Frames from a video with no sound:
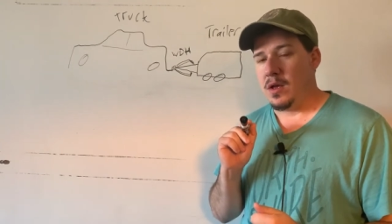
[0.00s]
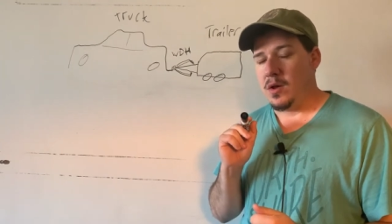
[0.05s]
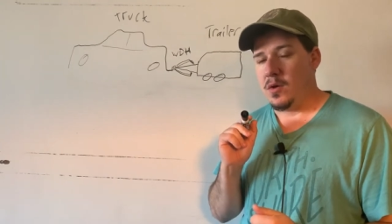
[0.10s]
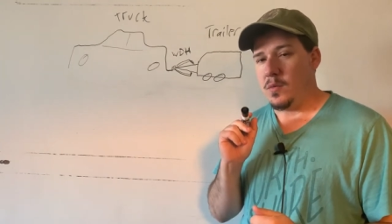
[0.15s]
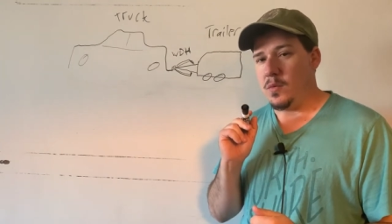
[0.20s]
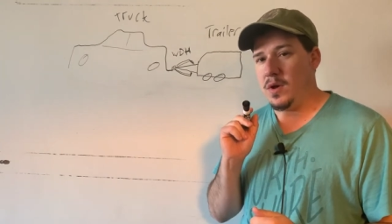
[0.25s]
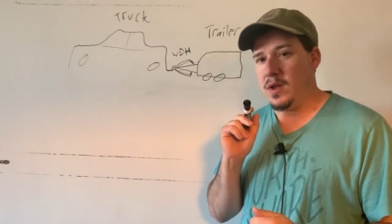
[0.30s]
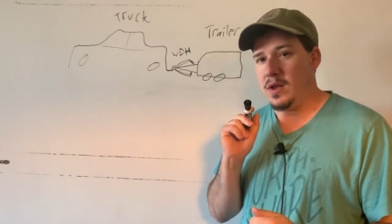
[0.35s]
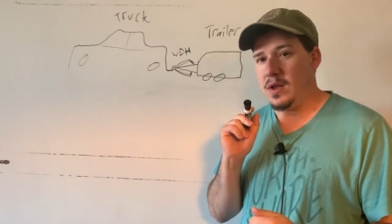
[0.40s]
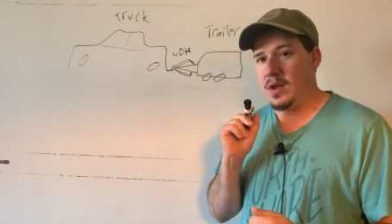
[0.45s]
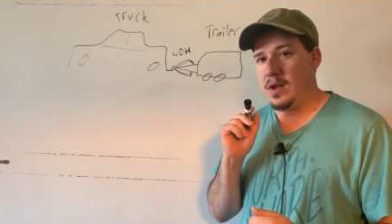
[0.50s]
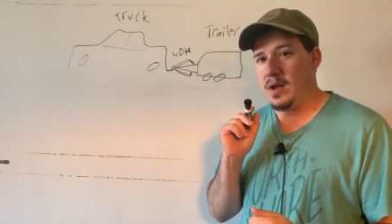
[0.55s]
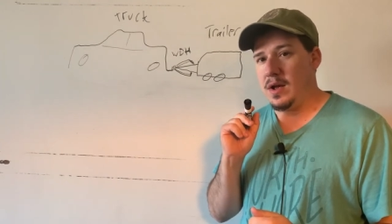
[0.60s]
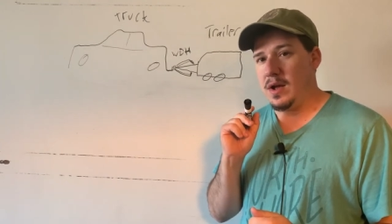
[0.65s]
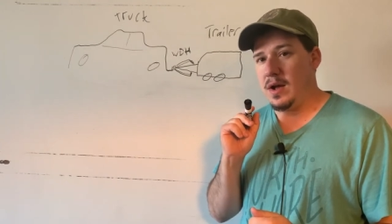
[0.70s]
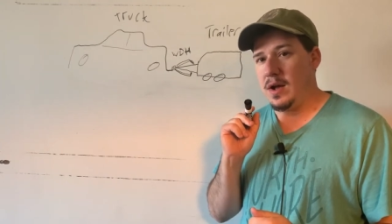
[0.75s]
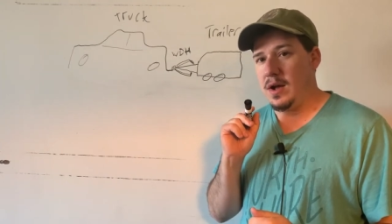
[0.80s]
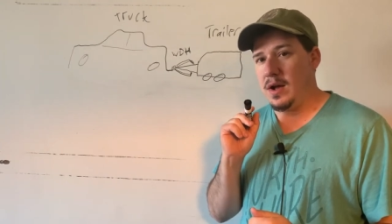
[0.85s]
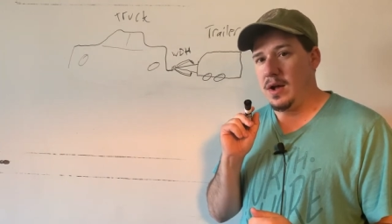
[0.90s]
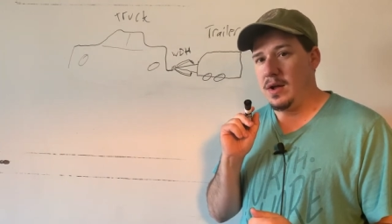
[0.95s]
What
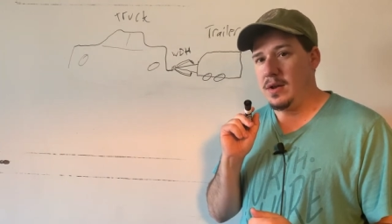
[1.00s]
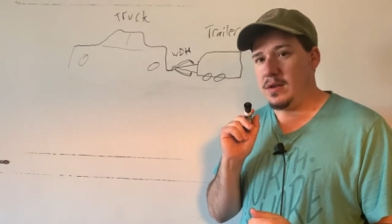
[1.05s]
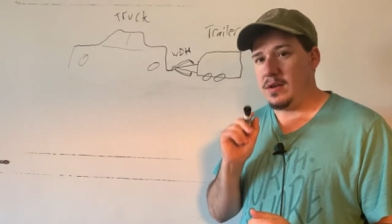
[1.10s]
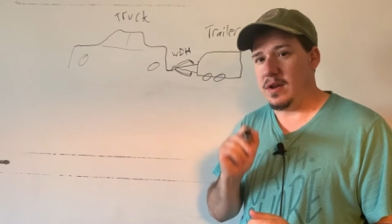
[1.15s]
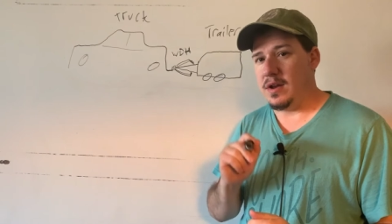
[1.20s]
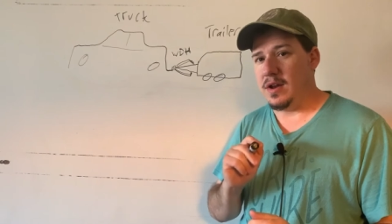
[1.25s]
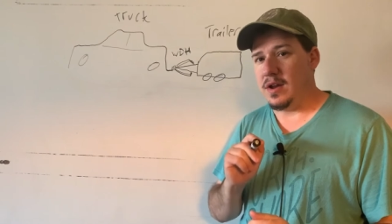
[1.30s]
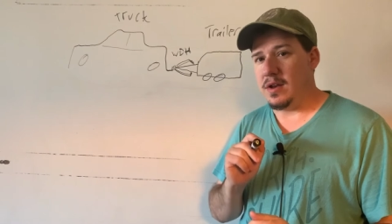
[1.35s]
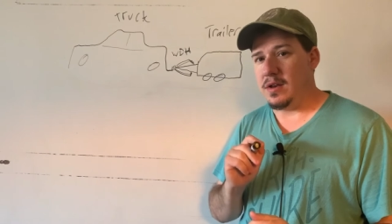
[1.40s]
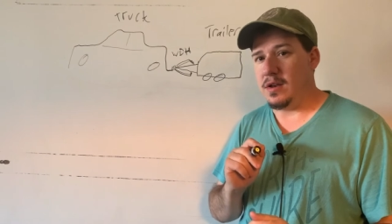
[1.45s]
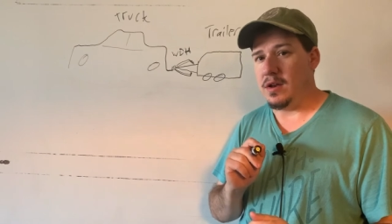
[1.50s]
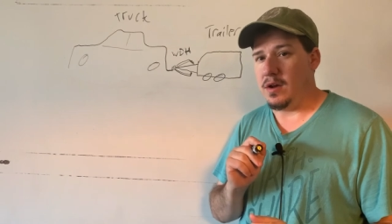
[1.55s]
I didn't